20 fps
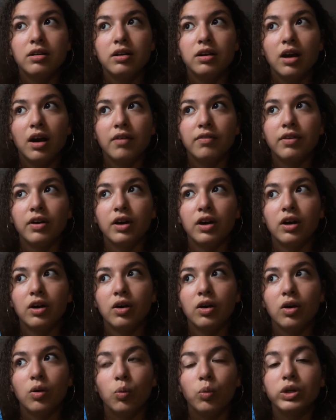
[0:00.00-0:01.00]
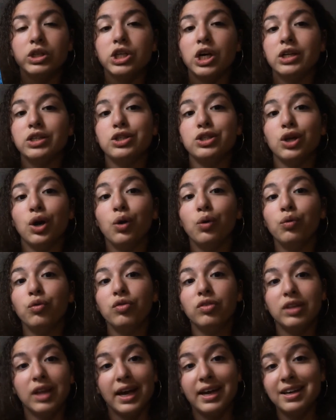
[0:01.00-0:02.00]
cover, which I don't
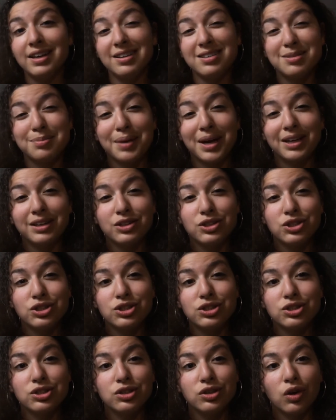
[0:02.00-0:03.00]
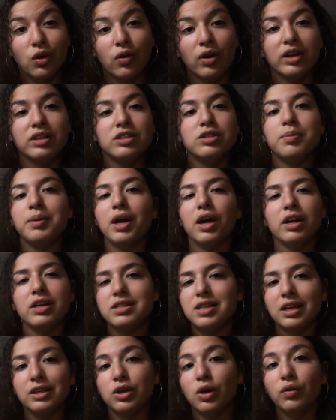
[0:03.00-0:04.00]
like as much, or to be honest,
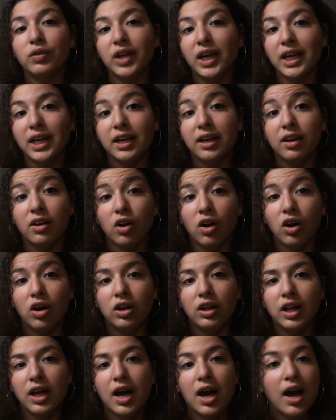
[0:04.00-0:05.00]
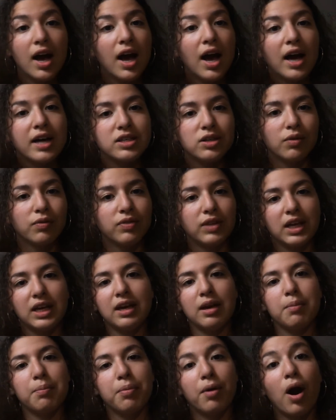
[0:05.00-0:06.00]
I don't like it at all. I don't think
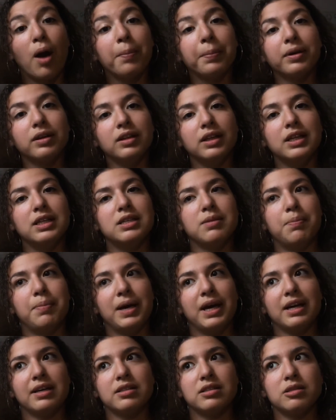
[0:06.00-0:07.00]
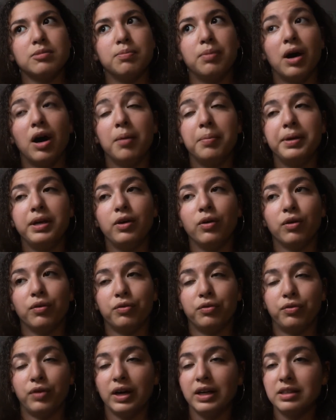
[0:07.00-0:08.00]
it properly depicts Bobby or
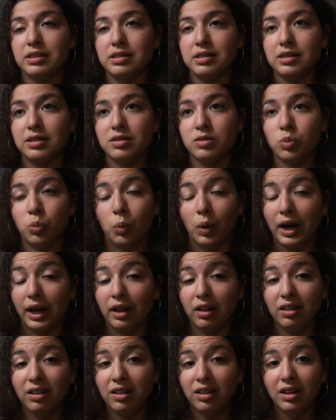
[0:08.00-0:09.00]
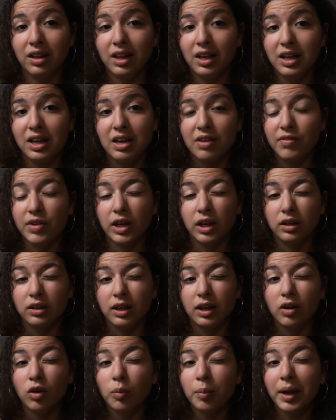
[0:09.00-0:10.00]
Francis well, even a
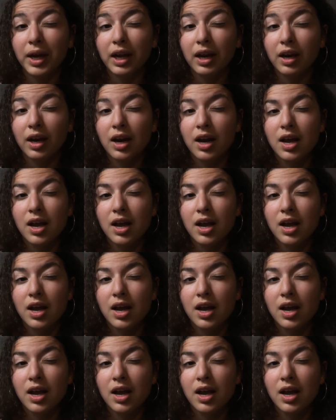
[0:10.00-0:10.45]
little bit.